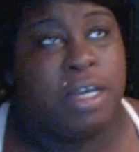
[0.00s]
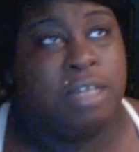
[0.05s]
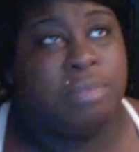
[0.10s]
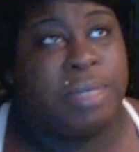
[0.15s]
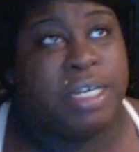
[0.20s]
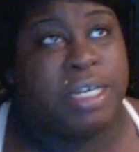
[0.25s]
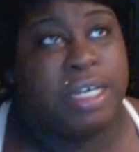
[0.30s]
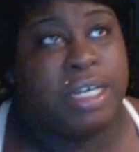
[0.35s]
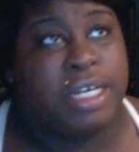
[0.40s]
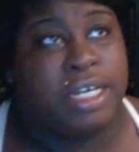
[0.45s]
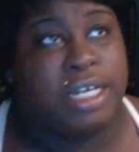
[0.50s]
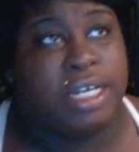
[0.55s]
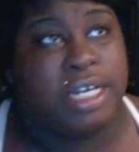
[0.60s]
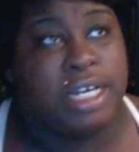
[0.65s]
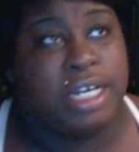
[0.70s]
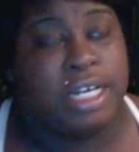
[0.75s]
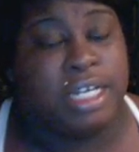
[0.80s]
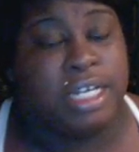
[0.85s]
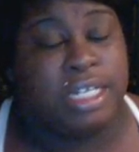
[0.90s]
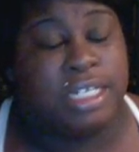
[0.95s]
it's
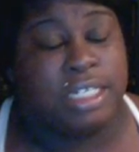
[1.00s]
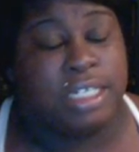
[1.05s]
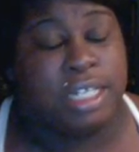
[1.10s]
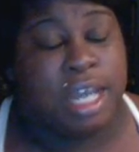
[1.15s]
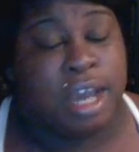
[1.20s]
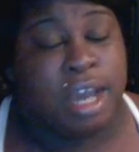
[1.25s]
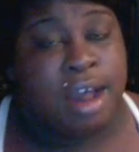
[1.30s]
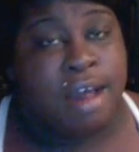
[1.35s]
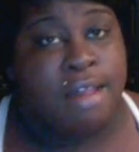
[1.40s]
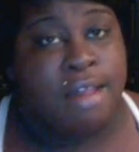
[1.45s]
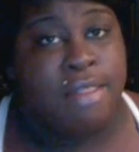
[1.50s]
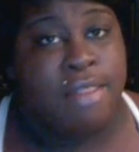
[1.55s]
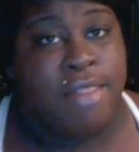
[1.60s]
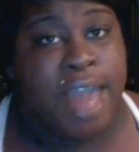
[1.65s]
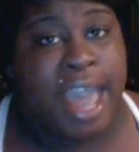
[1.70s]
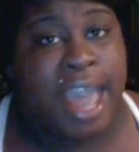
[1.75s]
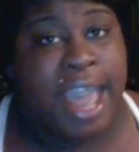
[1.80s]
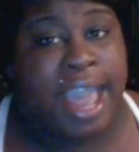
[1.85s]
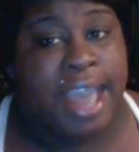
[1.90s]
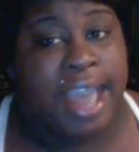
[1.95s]
because
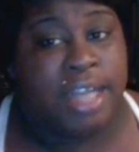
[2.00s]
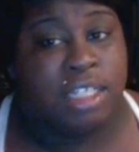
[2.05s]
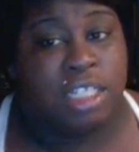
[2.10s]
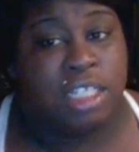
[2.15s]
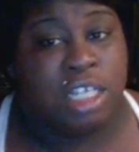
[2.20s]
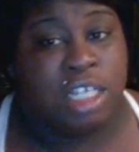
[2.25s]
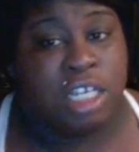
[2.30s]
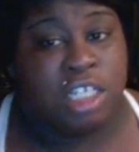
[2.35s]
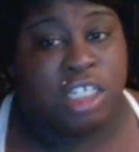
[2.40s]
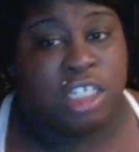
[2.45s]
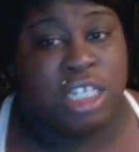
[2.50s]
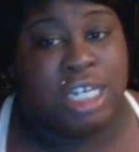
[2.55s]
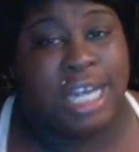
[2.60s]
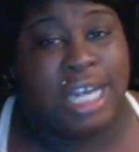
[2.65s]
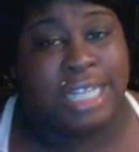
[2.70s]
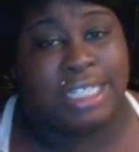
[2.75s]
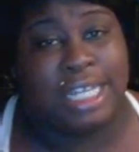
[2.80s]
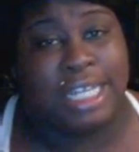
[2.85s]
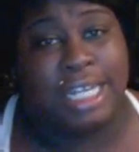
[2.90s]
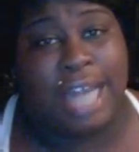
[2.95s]
that she
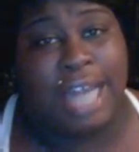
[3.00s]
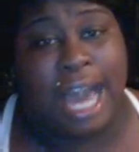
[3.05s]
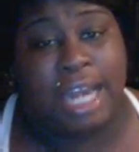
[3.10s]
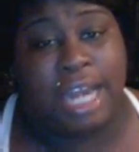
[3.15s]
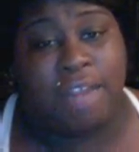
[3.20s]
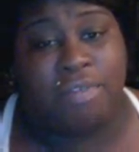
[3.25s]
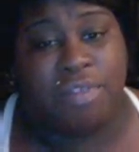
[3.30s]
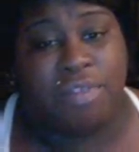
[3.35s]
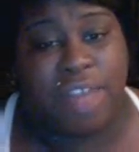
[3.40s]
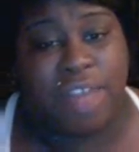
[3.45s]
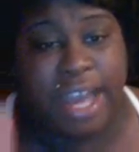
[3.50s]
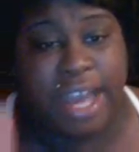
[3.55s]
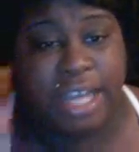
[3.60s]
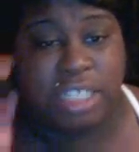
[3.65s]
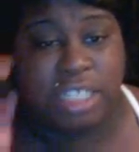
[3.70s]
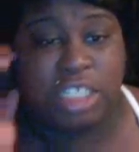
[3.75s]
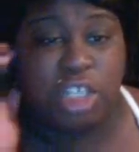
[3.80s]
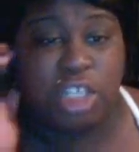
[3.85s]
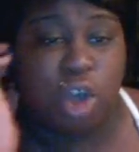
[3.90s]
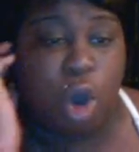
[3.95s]
lets a lot of
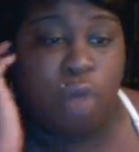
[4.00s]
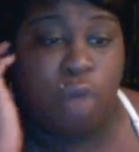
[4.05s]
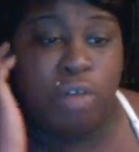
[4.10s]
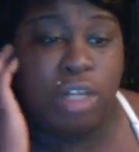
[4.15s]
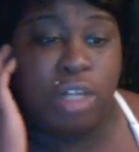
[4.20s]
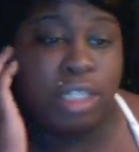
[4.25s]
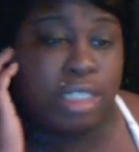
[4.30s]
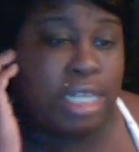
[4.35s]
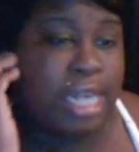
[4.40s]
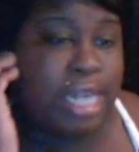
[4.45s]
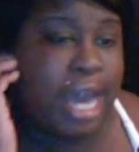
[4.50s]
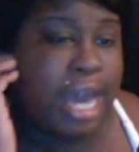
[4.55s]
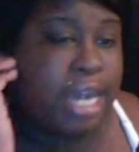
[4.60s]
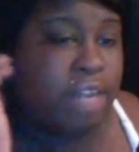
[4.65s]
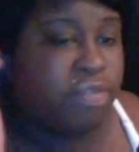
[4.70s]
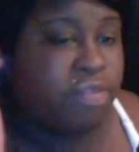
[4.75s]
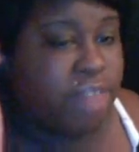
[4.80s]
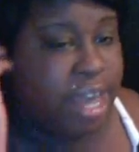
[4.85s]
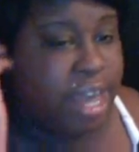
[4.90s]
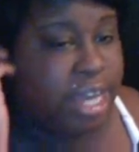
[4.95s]
things, she overlooks a lot of
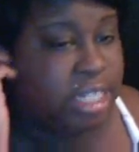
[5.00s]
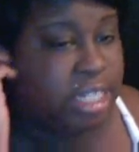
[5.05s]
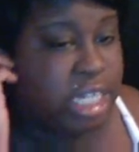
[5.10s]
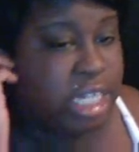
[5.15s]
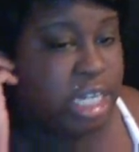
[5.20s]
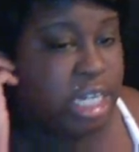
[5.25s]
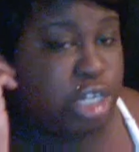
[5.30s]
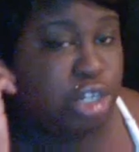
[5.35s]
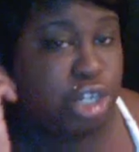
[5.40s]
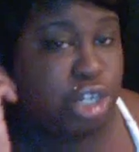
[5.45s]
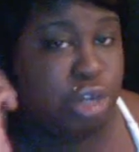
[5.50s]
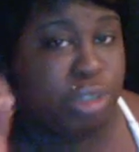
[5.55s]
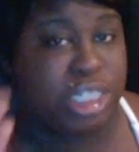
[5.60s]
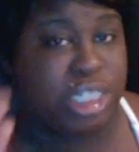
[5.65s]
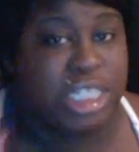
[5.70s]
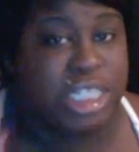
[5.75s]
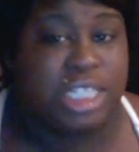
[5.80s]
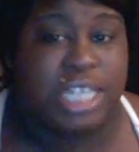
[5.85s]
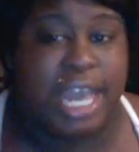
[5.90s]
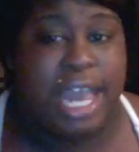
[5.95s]
things that he do, and
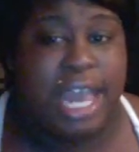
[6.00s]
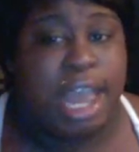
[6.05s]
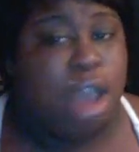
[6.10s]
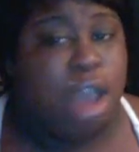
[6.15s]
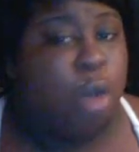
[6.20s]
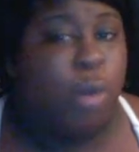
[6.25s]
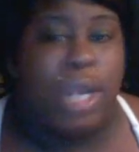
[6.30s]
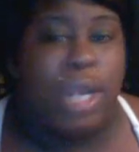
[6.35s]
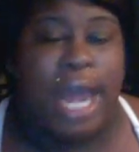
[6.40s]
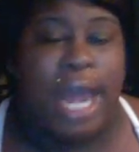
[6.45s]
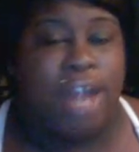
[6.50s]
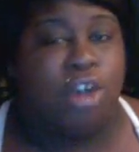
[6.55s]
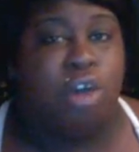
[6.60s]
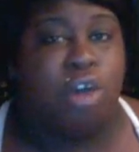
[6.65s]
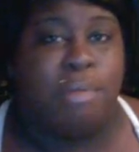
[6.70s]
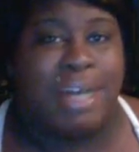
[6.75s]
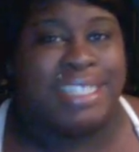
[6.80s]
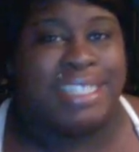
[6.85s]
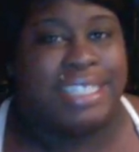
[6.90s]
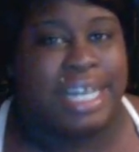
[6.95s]
just say, well, I know
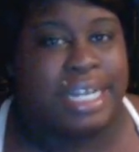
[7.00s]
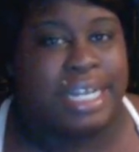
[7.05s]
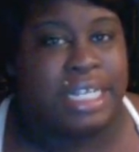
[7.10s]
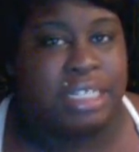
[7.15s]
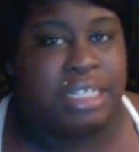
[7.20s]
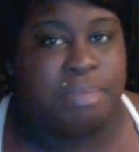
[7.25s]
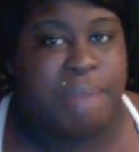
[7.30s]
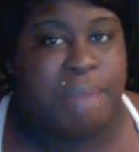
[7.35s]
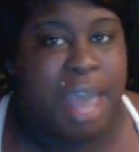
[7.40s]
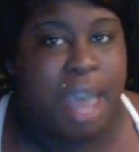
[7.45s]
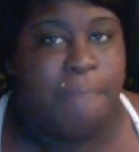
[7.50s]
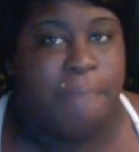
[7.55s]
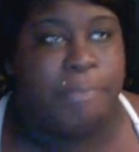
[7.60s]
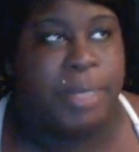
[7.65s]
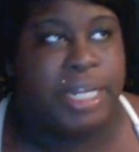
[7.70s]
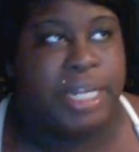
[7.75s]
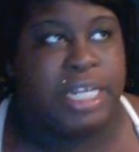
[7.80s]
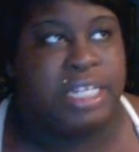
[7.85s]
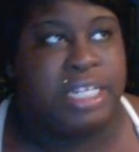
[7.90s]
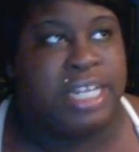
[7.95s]
my son is bad, but
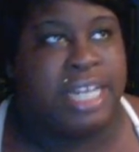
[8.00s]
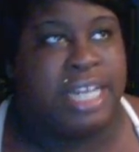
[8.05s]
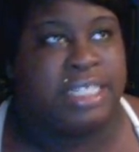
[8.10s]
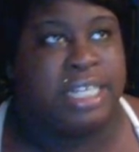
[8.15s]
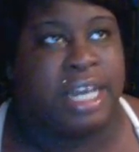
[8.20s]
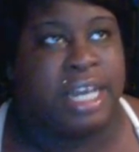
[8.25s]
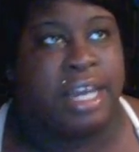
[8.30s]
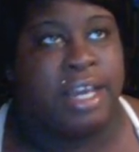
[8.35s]
it doesn't,